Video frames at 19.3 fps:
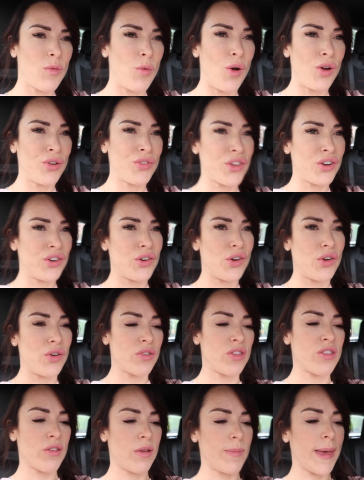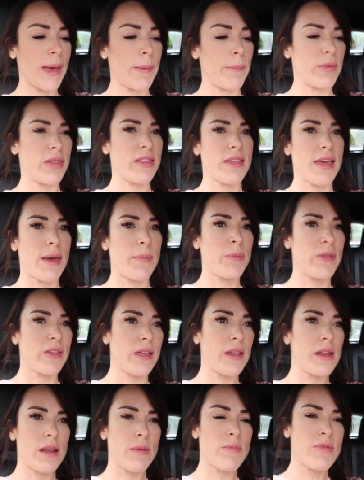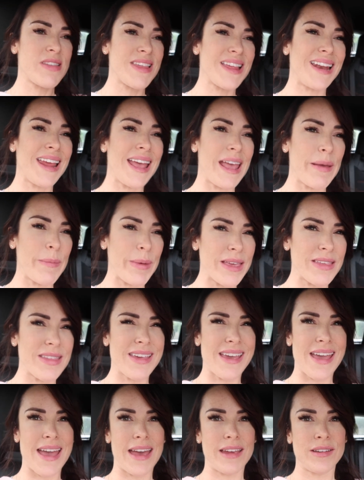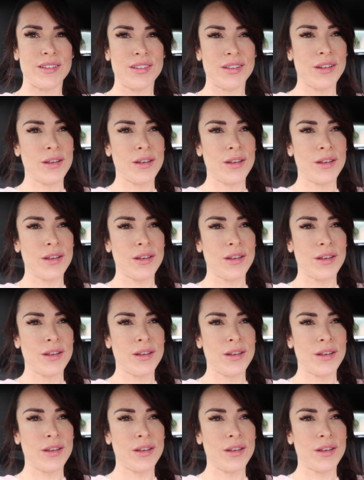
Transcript: walked the dogs, so I'm getting my steps in. I'm still aiming to get